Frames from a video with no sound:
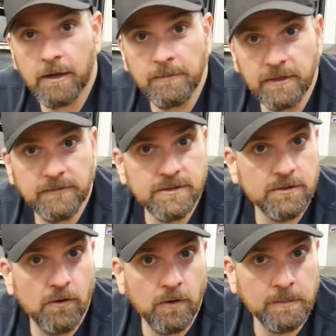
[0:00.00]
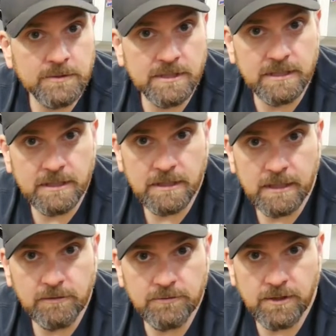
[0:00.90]
If it's an OMC
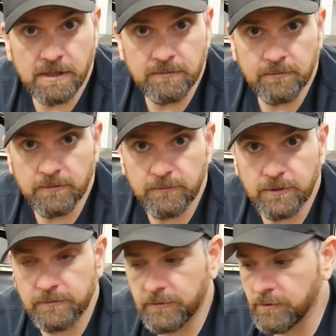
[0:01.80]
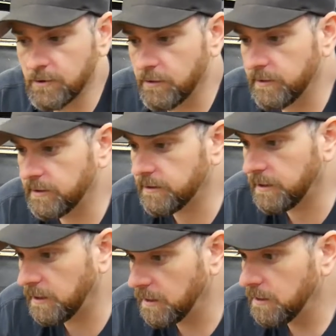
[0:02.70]
outdrive or a Volvo, go with
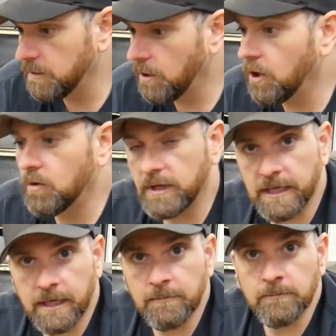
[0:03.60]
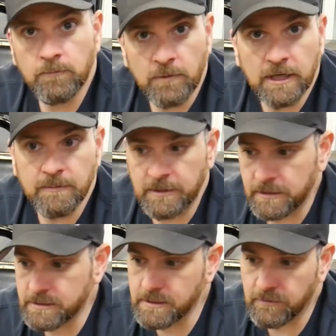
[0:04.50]
the OEM
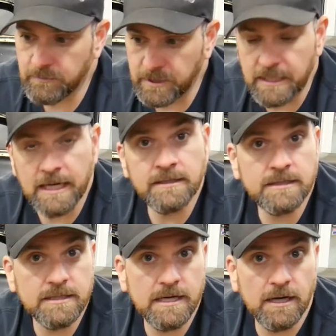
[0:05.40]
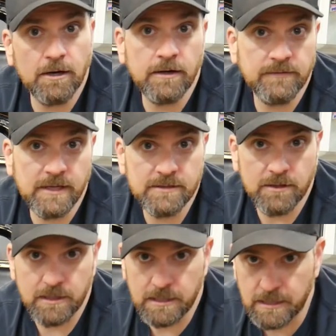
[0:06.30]
recommended stuff. But again, Sierra, if that's
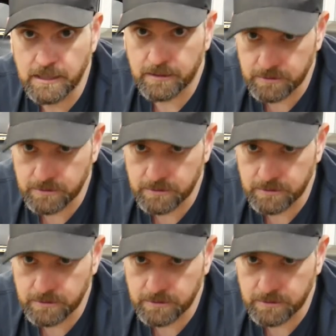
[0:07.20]
all you can get,